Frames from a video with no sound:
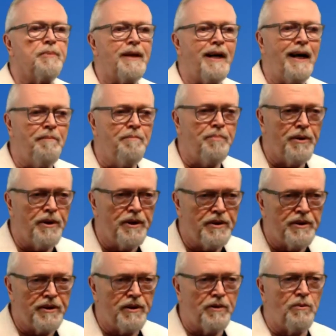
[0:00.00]
I'm pretty
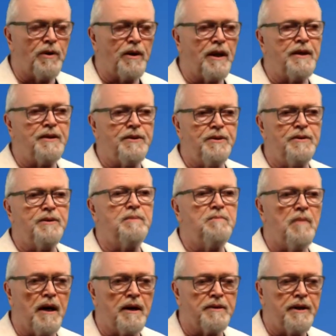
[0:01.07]
good at what I do in
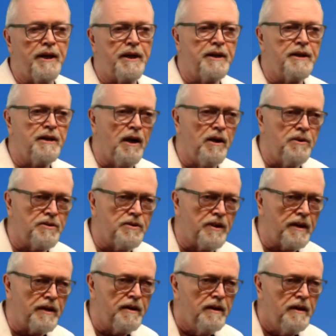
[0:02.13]
moderating and hosting.
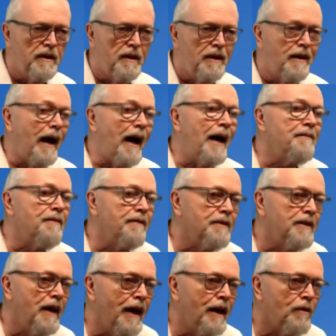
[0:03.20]
I've even
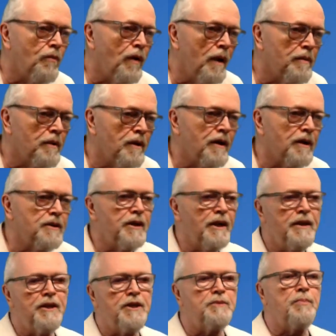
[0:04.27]
had webinar
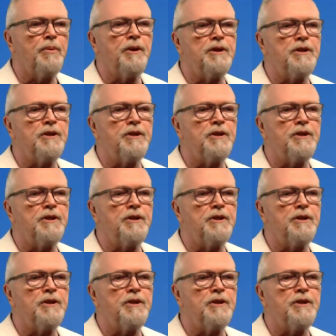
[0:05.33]
attendees put in